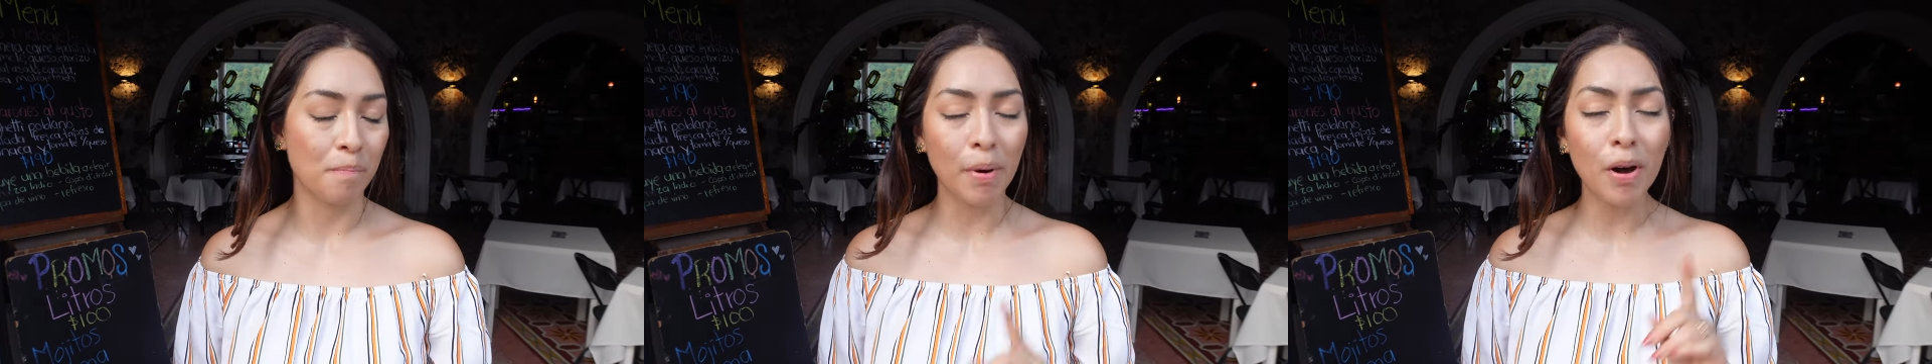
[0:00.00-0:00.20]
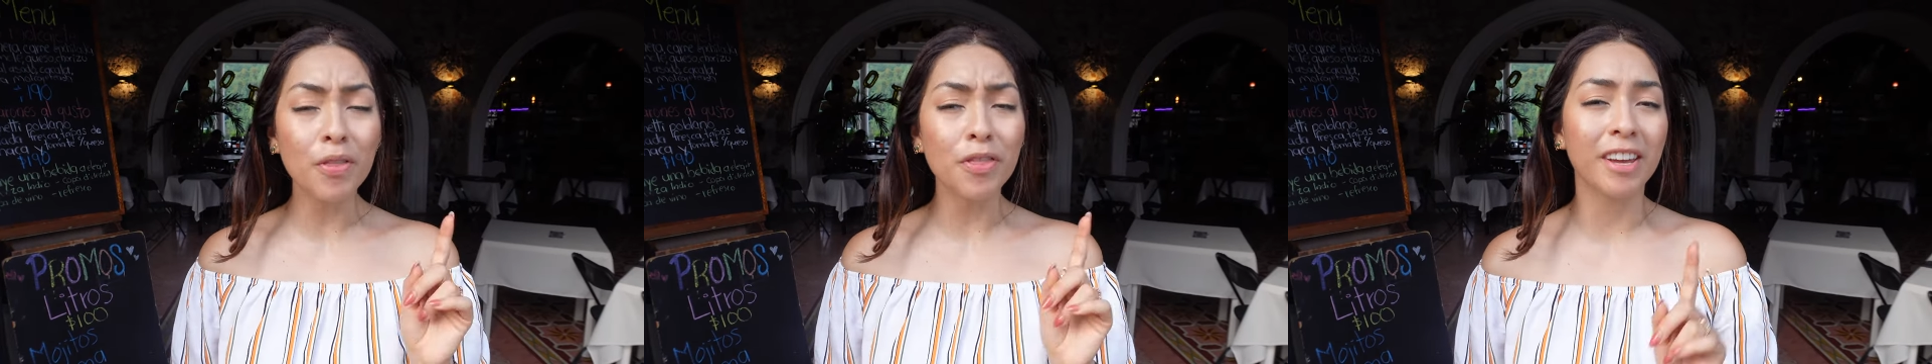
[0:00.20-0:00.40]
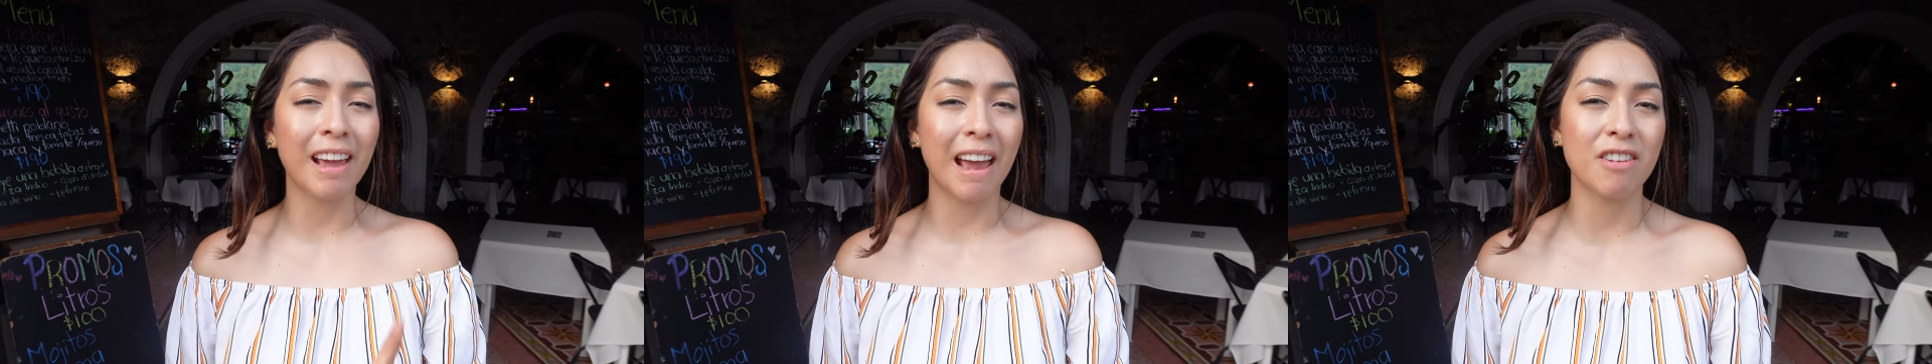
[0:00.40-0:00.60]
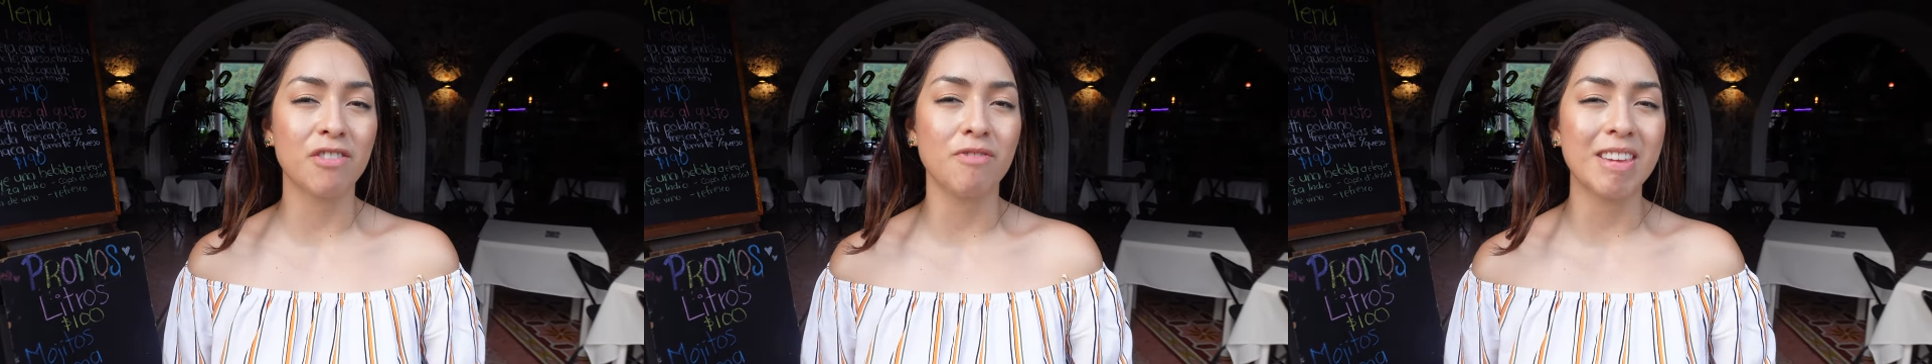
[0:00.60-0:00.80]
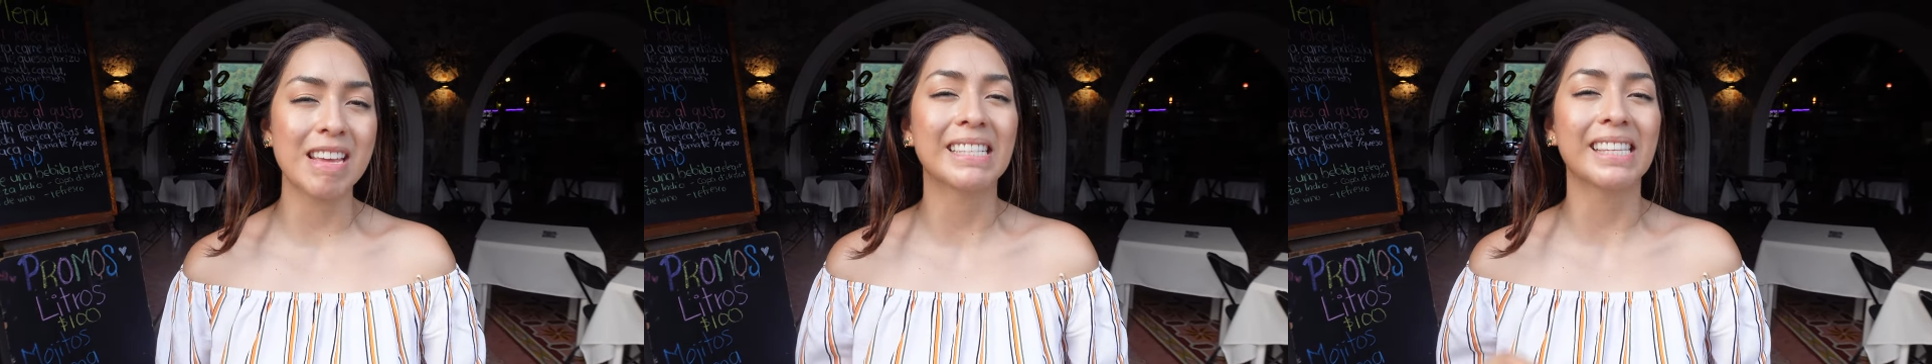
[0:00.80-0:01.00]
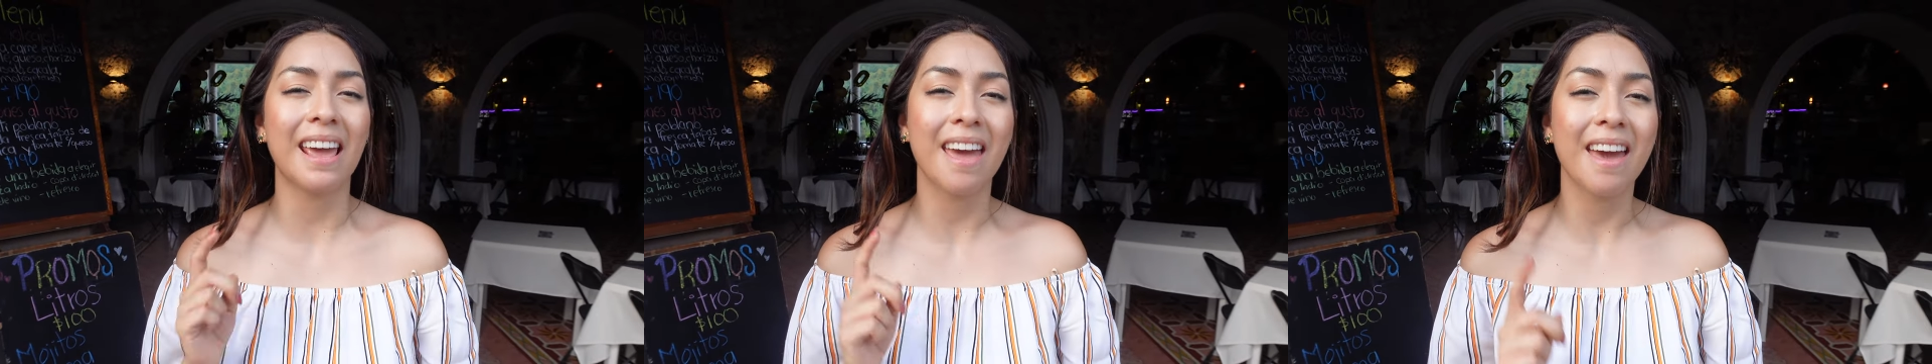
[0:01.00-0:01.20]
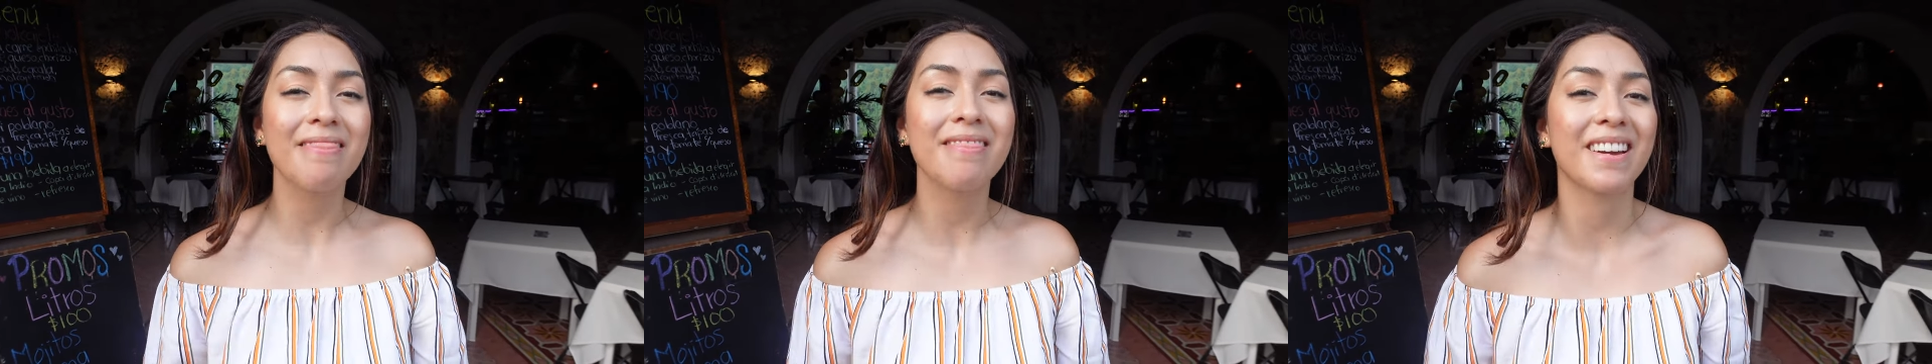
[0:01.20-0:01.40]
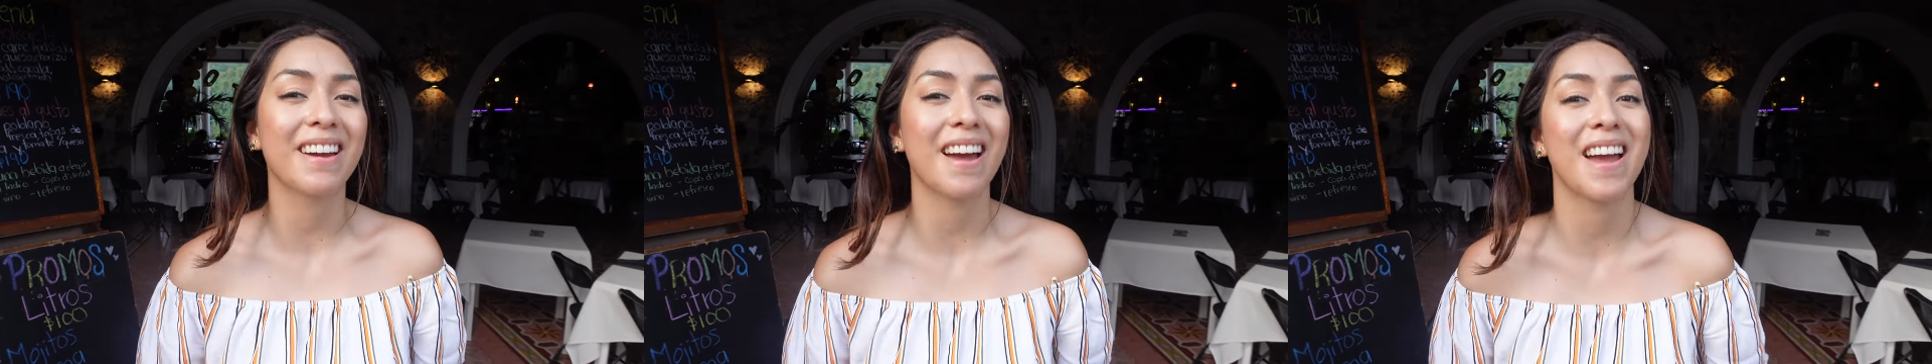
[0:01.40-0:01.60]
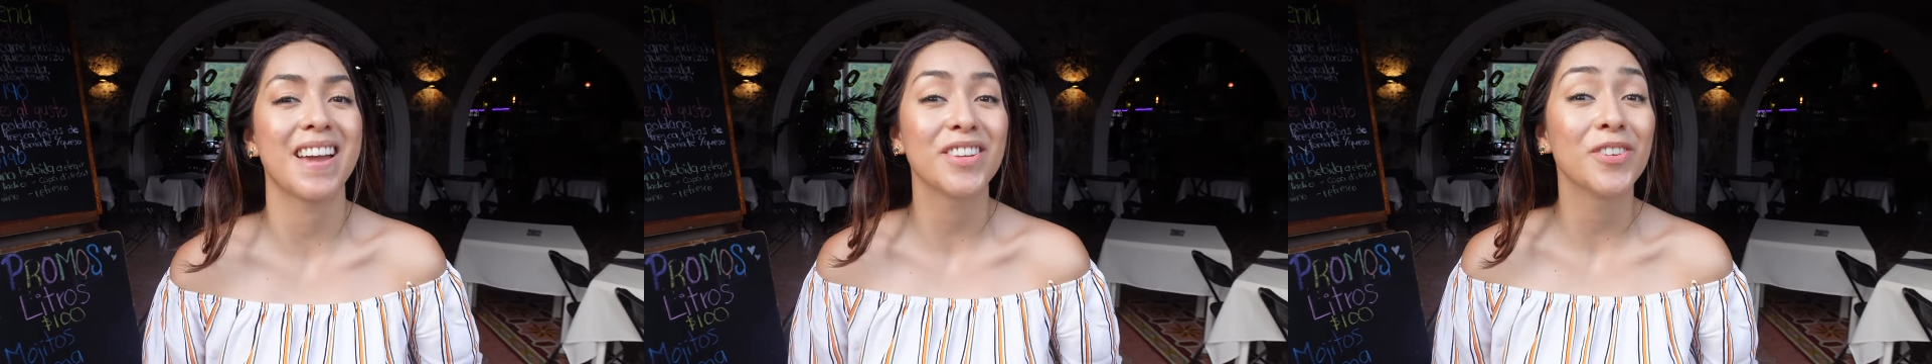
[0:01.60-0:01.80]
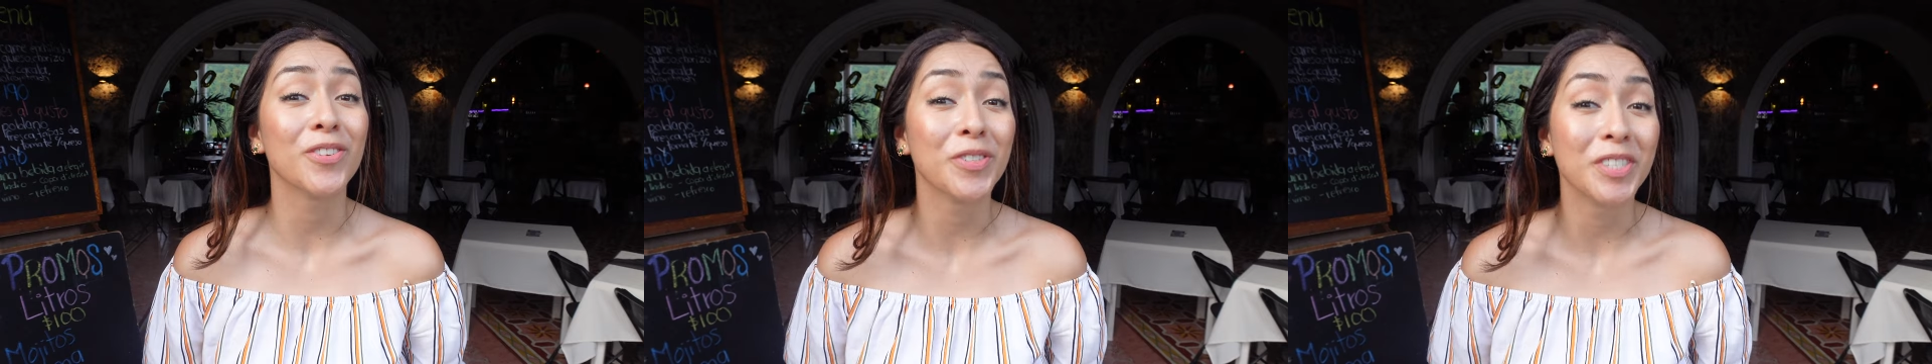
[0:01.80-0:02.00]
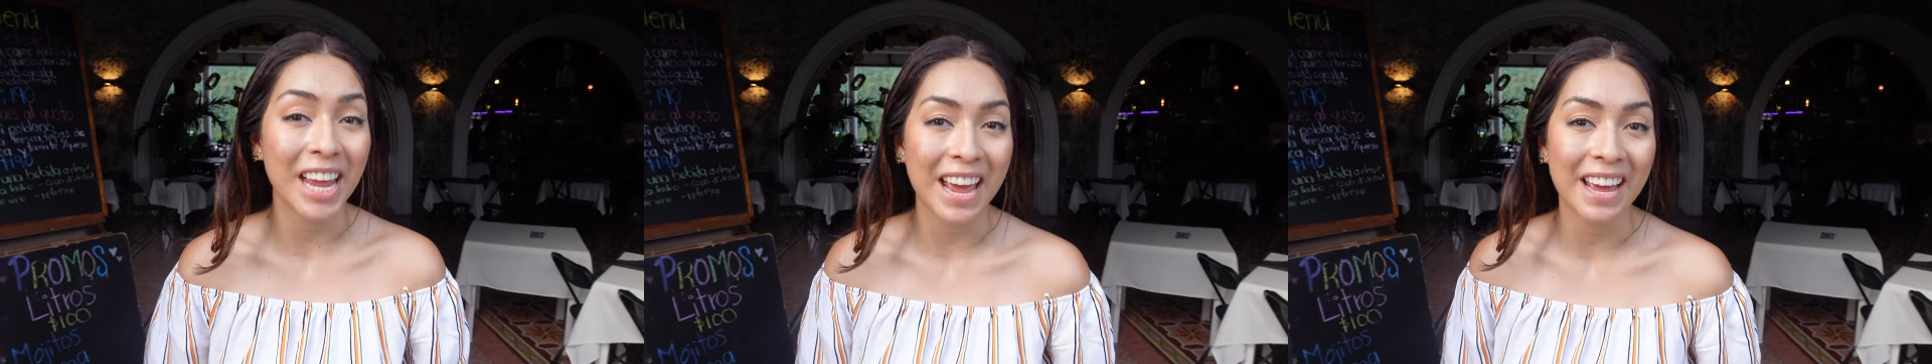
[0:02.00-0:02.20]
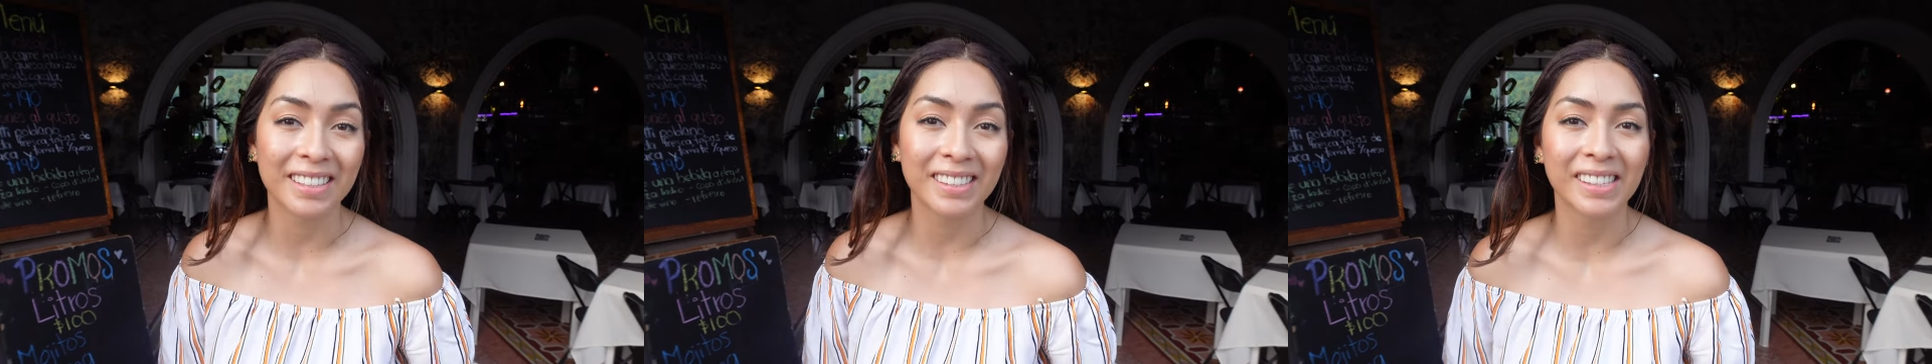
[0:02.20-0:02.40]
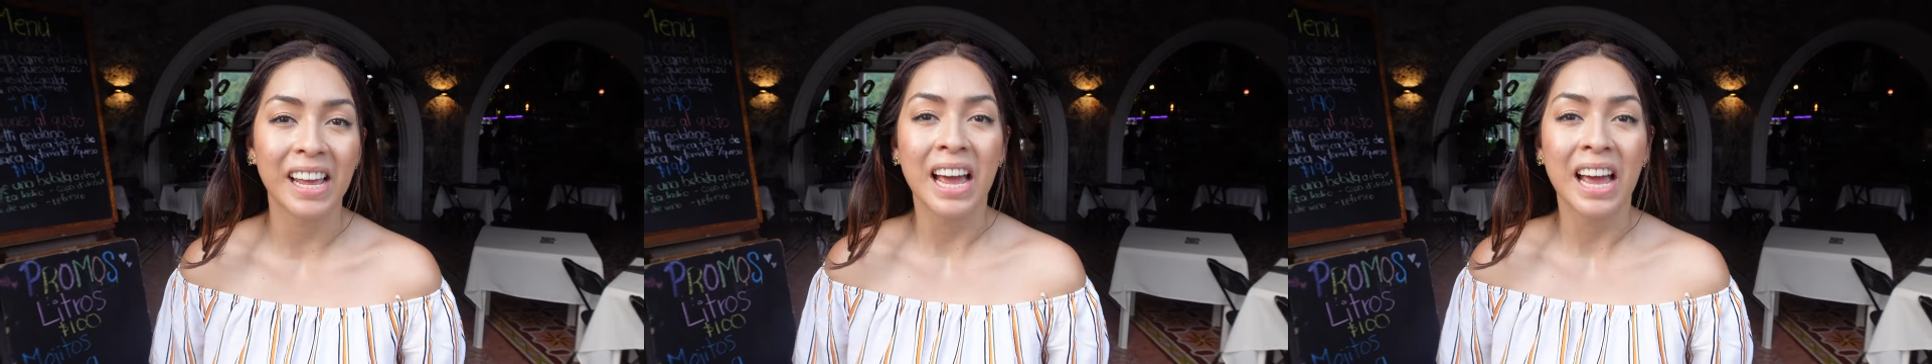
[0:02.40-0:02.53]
both the kind you eat and the kind you dance.